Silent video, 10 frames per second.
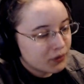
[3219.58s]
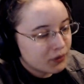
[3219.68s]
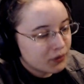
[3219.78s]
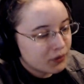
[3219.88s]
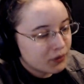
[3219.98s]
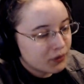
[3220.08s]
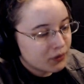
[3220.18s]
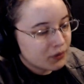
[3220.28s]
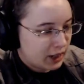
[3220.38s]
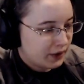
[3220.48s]
you'll
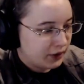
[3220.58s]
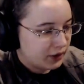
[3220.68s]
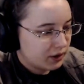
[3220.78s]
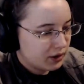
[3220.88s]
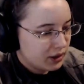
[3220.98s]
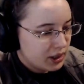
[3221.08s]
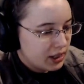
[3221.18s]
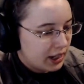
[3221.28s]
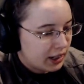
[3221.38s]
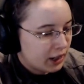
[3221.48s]
never achieve
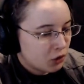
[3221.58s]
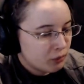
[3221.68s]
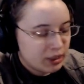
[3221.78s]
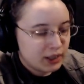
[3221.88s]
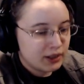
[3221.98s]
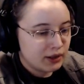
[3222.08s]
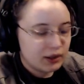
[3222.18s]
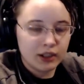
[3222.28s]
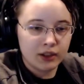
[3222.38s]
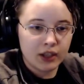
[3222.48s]
anything. And I don't
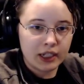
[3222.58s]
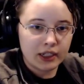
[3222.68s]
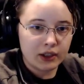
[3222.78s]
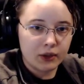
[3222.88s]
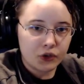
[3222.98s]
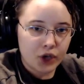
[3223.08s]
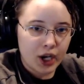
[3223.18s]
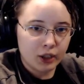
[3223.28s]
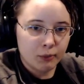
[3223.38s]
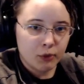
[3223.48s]
mean it in like a Shia